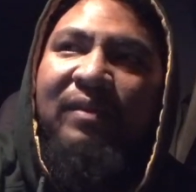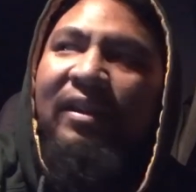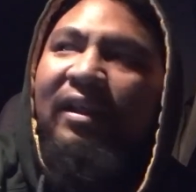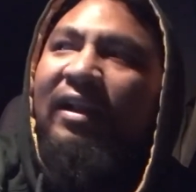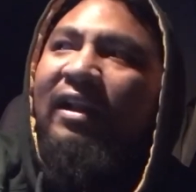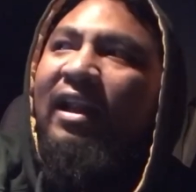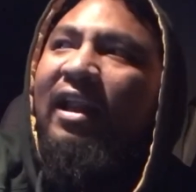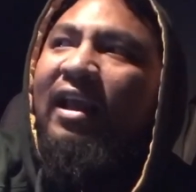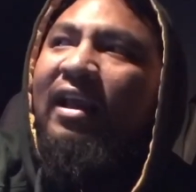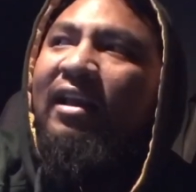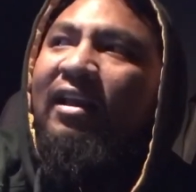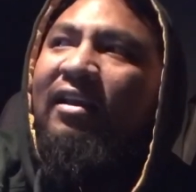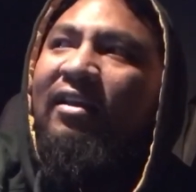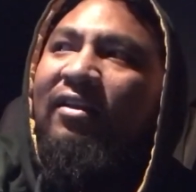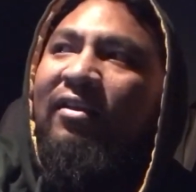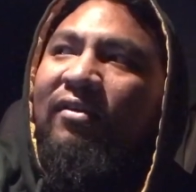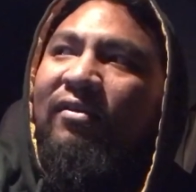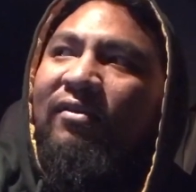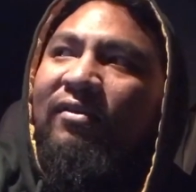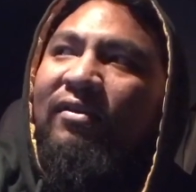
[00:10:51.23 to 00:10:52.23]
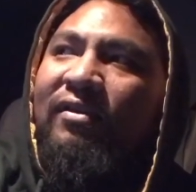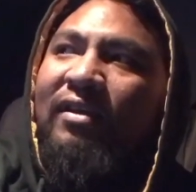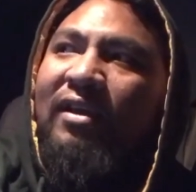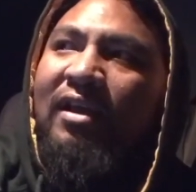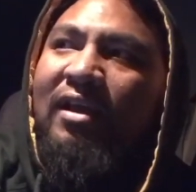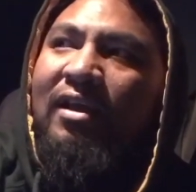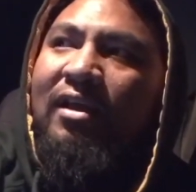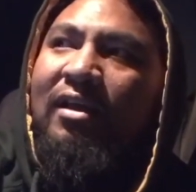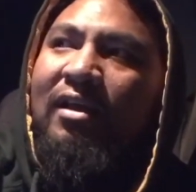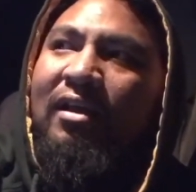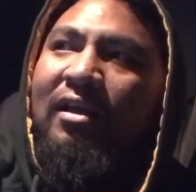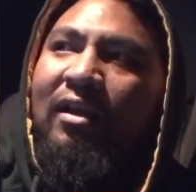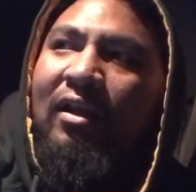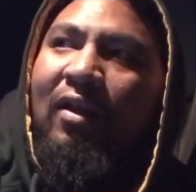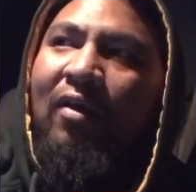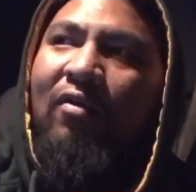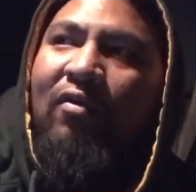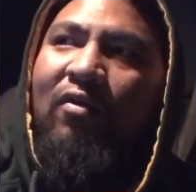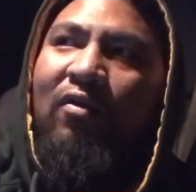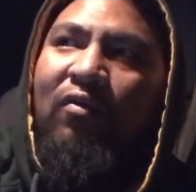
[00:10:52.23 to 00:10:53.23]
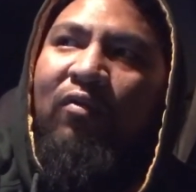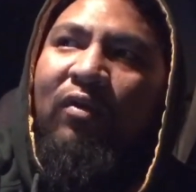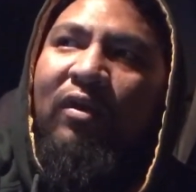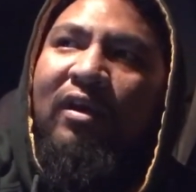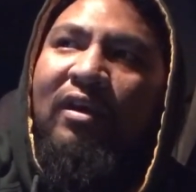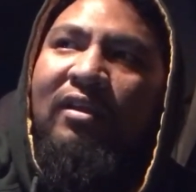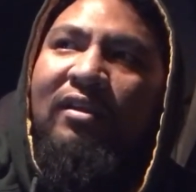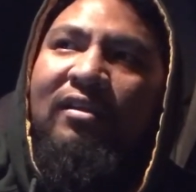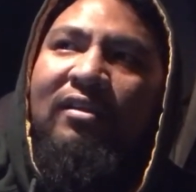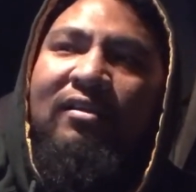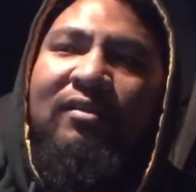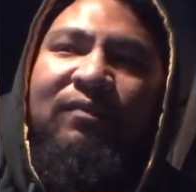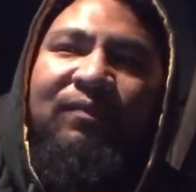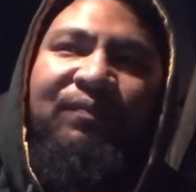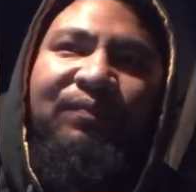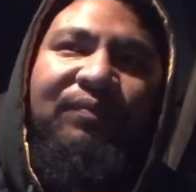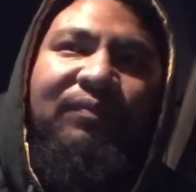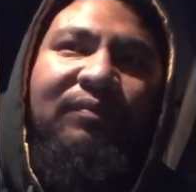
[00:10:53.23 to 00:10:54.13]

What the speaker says: declining those local runs.